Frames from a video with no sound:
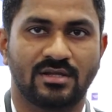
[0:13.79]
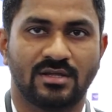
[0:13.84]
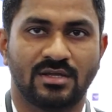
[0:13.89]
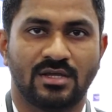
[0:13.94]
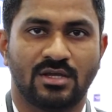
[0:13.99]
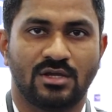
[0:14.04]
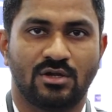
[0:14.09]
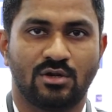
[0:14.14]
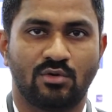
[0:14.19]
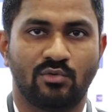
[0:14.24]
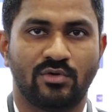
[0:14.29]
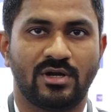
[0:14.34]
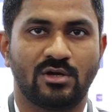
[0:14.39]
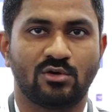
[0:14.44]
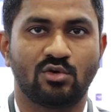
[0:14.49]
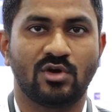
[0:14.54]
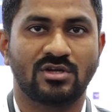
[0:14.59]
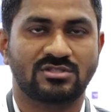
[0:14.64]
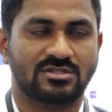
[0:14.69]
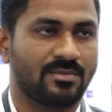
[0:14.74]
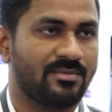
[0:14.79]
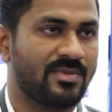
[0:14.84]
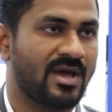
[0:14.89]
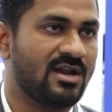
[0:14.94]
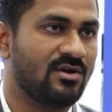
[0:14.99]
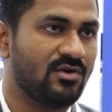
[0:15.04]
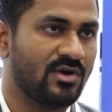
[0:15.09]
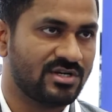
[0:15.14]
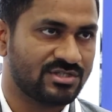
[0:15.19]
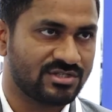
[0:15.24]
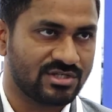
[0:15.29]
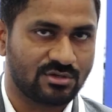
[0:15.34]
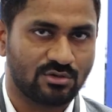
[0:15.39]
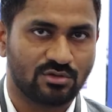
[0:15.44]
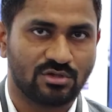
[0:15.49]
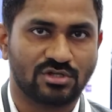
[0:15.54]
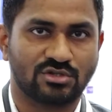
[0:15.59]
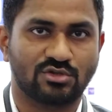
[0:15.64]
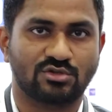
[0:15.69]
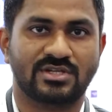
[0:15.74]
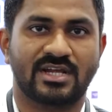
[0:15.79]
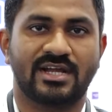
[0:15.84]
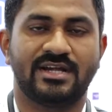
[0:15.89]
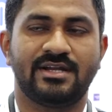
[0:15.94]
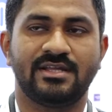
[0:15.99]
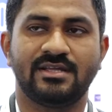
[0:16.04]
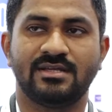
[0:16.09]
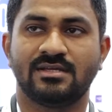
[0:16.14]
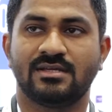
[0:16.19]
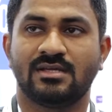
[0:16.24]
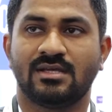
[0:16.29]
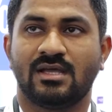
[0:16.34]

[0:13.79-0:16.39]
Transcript: you know, we'll do some value addition to the society.